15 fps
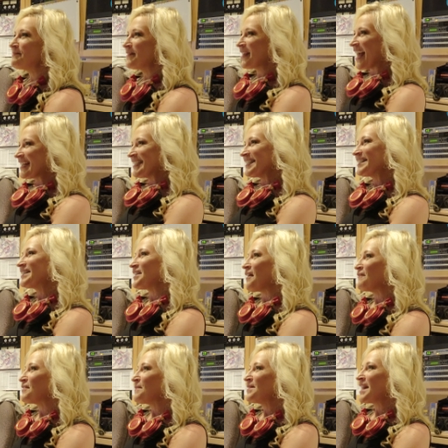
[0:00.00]
guests just
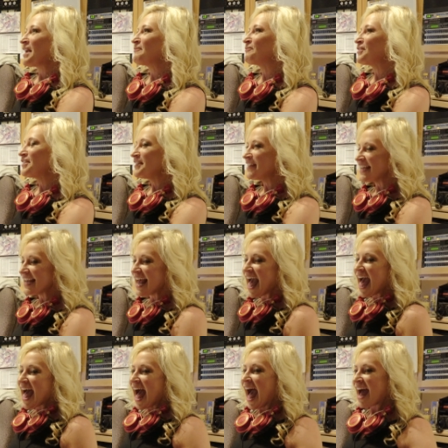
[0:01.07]
love them and I really
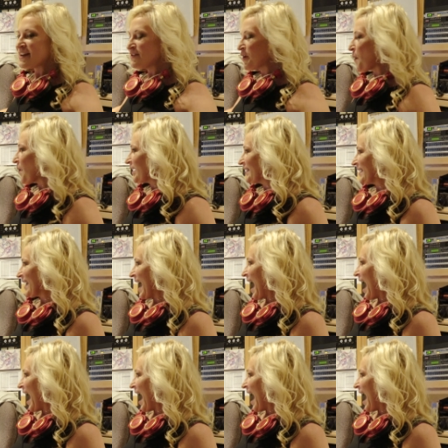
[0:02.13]
had no idea